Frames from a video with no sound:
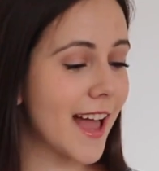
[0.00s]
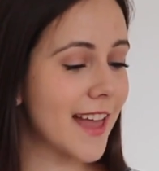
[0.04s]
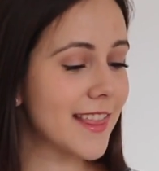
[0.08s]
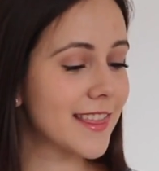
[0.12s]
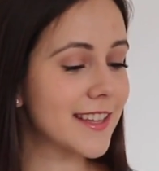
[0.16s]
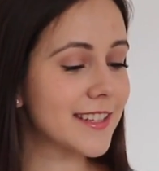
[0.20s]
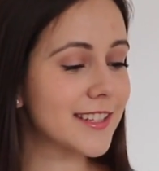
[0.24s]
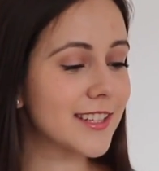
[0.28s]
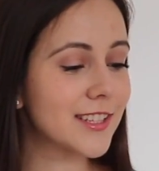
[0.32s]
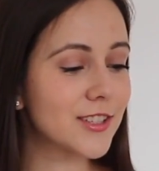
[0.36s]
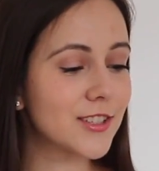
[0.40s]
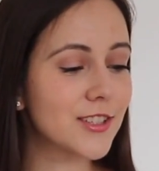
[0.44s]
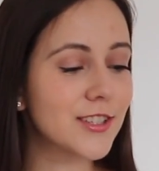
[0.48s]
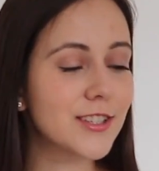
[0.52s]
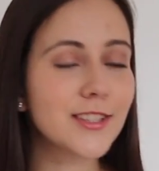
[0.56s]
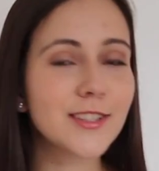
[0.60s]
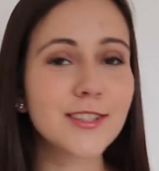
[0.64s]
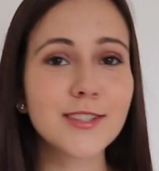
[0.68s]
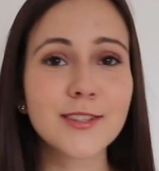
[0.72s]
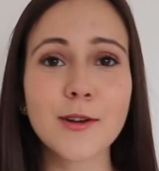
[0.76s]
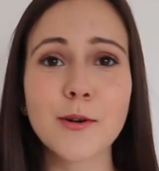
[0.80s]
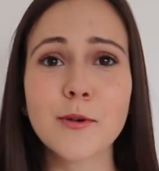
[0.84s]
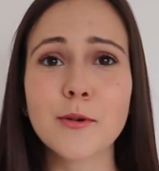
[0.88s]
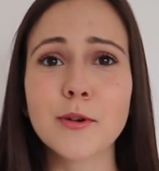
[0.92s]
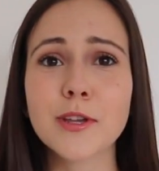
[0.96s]
And this is
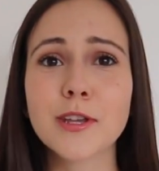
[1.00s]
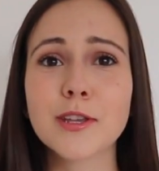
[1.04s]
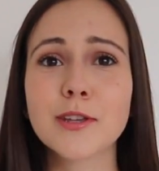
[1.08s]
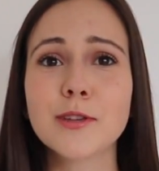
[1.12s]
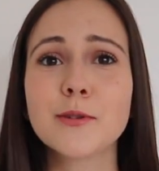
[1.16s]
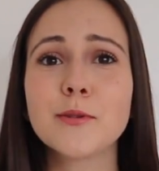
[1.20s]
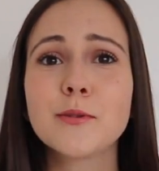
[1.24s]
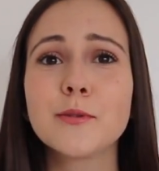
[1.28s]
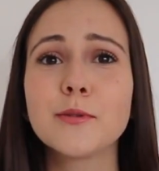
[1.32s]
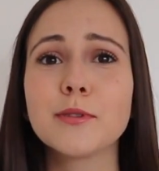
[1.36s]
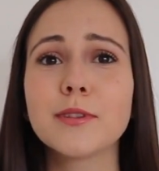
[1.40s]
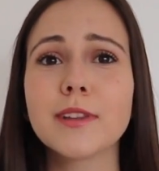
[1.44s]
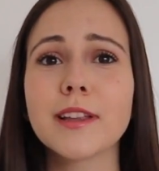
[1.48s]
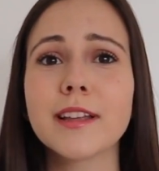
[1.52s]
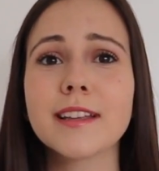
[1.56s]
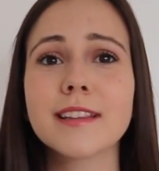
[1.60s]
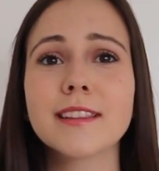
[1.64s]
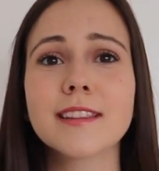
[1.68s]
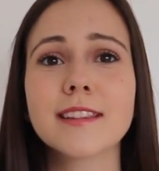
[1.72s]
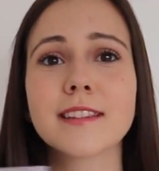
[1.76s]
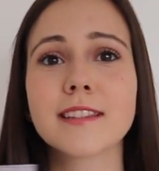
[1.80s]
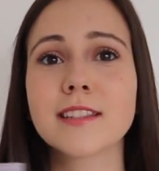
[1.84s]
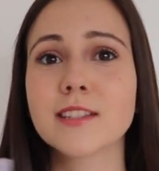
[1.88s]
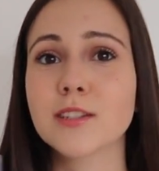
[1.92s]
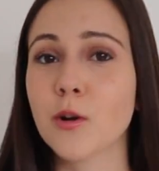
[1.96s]
just so cute.
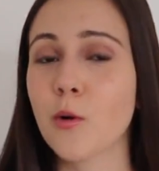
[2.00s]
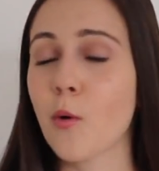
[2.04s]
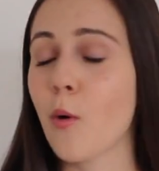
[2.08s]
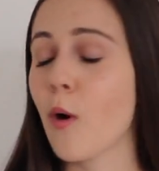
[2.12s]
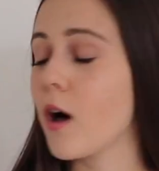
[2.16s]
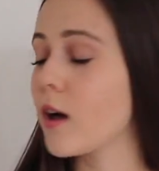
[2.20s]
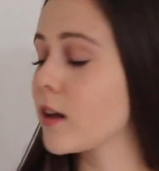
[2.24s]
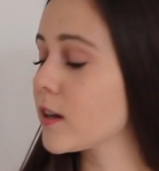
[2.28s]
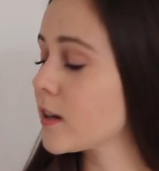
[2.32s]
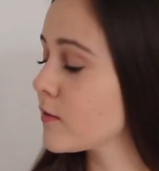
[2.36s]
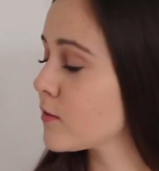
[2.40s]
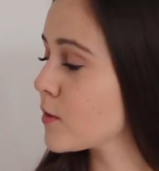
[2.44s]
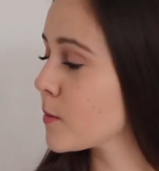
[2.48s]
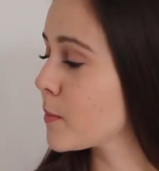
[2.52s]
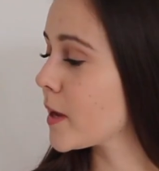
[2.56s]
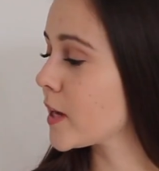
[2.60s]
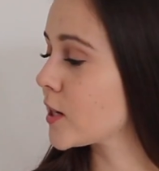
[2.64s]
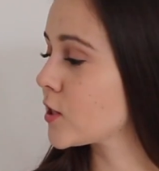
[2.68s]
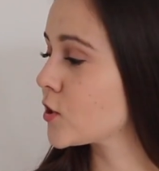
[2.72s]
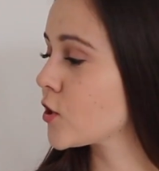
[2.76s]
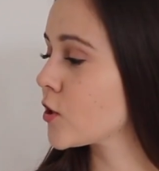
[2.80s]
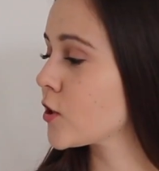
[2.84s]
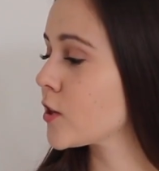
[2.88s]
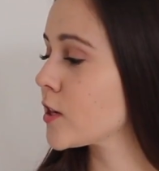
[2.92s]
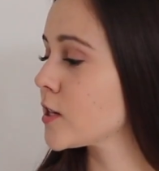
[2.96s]
Like, the quality of the
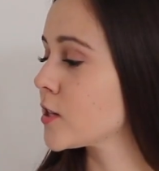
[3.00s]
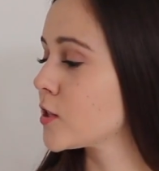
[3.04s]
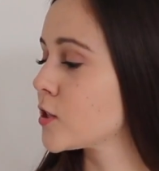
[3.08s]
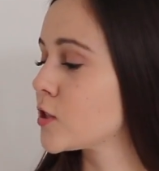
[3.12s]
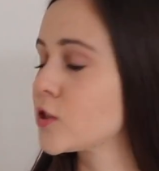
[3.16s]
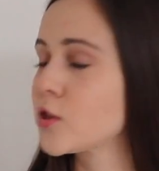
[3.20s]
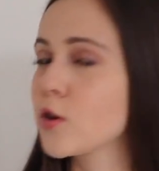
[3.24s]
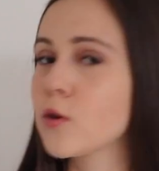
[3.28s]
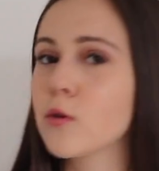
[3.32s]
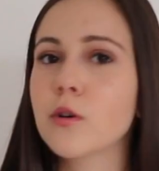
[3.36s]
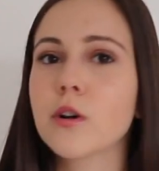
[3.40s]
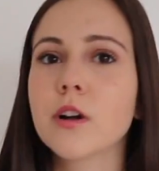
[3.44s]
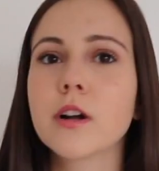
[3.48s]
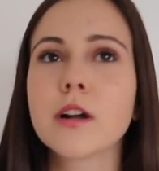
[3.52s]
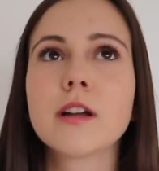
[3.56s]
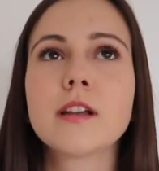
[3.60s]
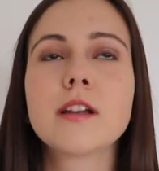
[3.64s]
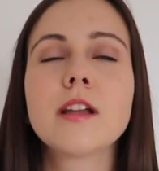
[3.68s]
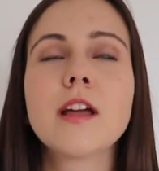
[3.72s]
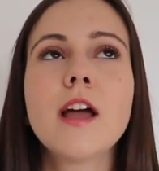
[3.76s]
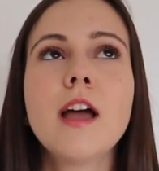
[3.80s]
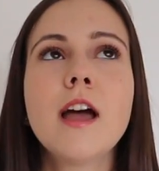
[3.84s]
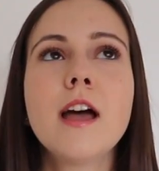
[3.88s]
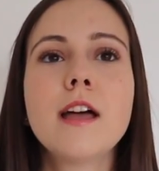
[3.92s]
picture is so good.